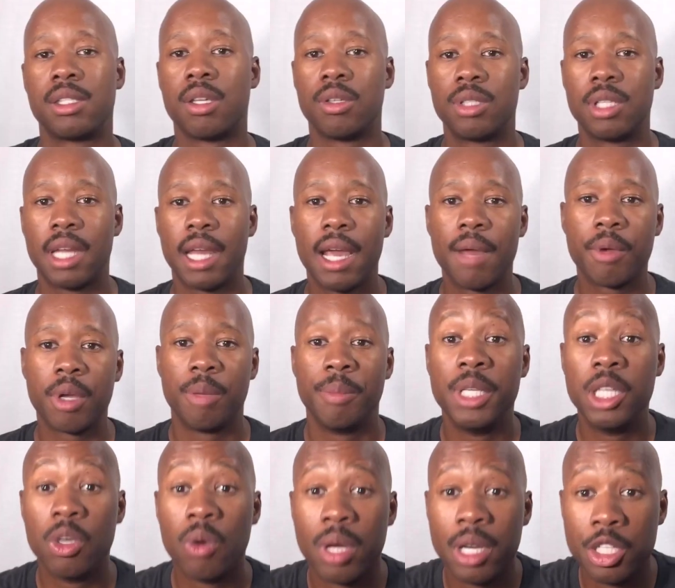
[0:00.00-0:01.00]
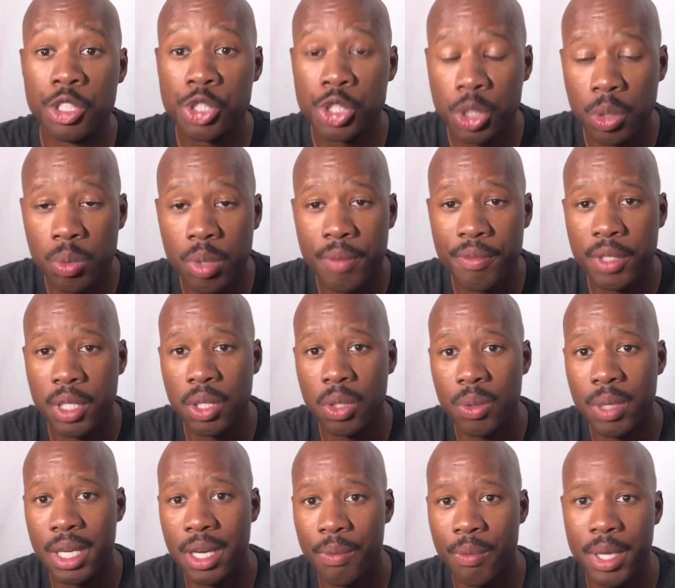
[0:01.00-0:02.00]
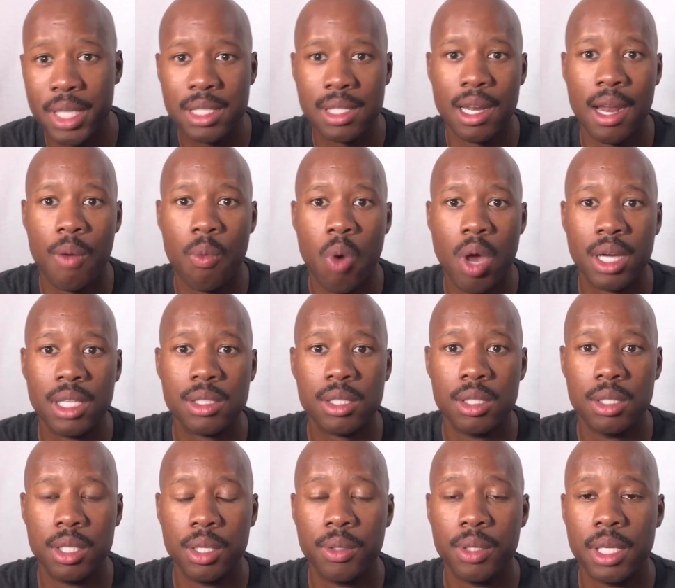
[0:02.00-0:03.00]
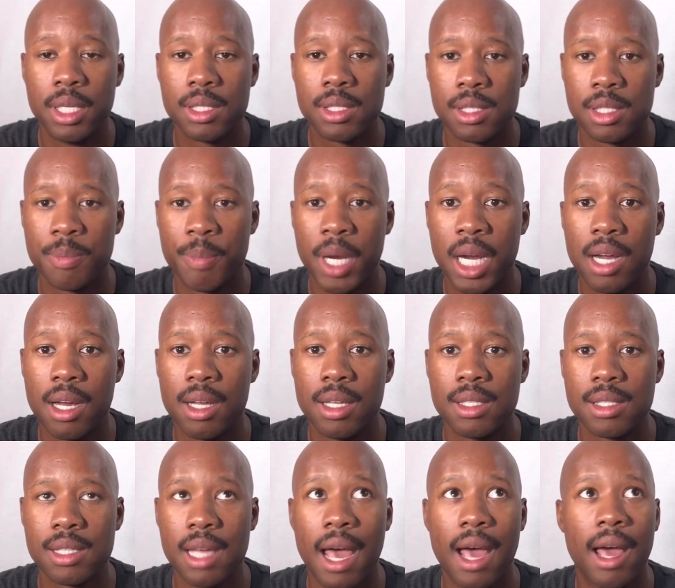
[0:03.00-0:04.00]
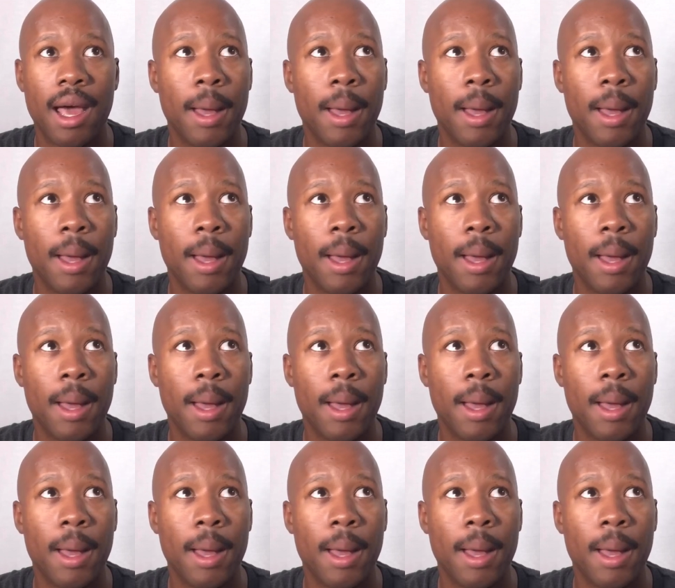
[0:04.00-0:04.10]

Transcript: So today I'm gonna be doing a shoe review, and the reason I wanted to do this is because